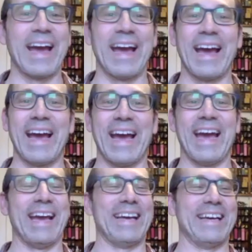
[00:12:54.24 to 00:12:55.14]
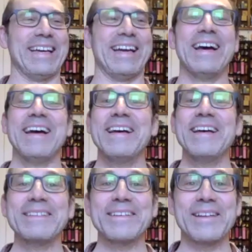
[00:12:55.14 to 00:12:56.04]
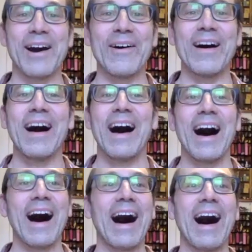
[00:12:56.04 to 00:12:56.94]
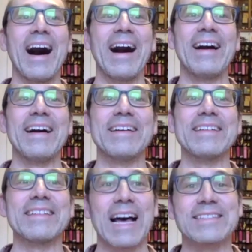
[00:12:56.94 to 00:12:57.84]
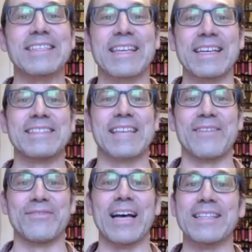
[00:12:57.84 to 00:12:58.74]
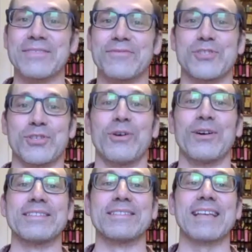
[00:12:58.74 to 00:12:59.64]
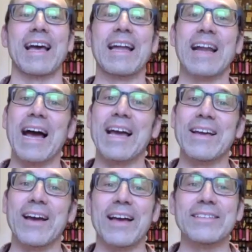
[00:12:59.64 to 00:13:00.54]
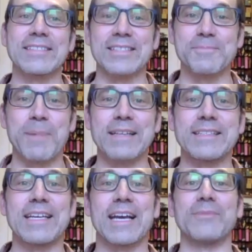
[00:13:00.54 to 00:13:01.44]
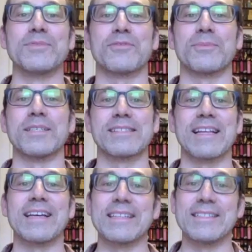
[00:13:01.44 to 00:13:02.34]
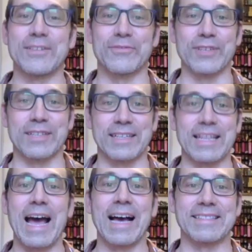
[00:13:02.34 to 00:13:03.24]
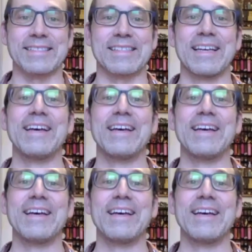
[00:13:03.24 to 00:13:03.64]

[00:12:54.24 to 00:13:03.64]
you know, uh, lots of kids have lots of chores, and I suspect he comes from a slightly different class